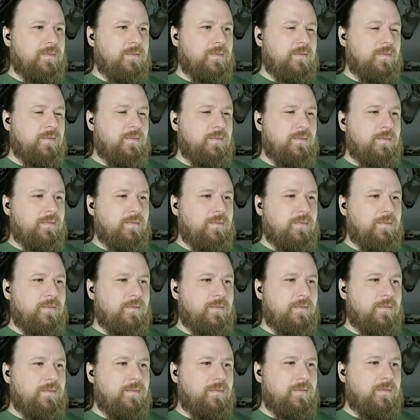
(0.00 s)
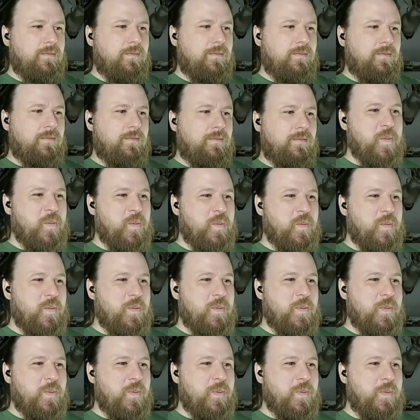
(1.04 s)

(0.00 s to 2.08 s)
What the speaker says: Nothing is said.